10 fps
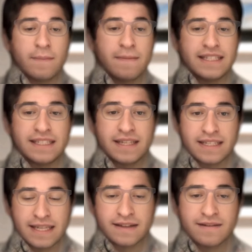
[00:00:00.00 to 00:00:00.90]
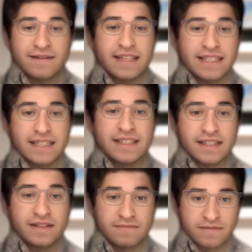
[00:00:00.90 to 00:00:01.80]
but it's clear that this
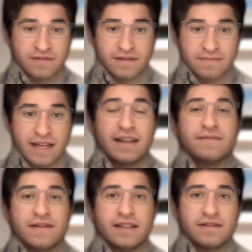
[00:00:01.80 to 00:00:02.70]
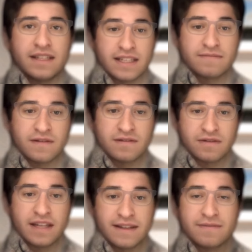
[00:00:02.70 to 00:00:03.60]
is the future. It feels like the
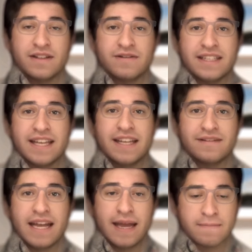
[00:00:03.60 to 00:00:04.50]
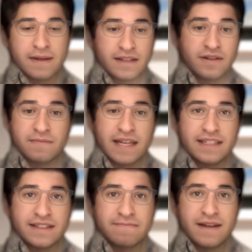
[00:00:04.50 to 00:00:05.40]
future today when you can layer an app in your
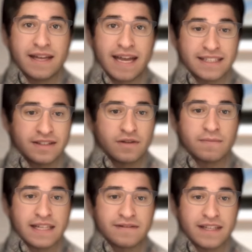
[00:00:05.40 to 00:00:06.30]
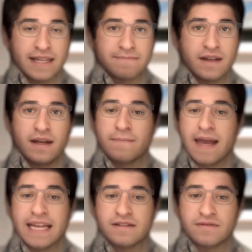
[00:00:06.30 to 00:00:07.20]
space and just go about your day.
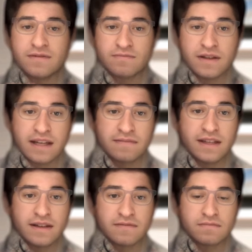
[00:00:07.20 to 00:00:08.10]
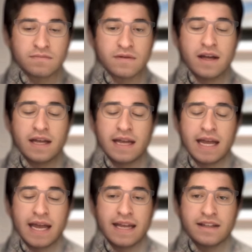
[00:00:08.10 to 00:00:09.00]
Pass-through is really, really cool,
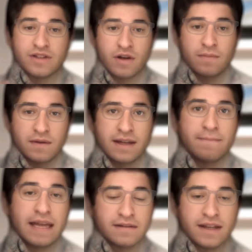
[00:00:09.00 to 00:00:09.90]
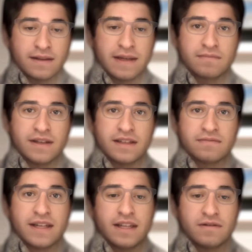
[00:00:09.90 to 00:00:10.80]
uh, sharper and better than the MetaQuest
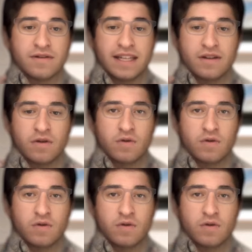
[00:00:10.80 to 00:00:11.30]
three. You also get an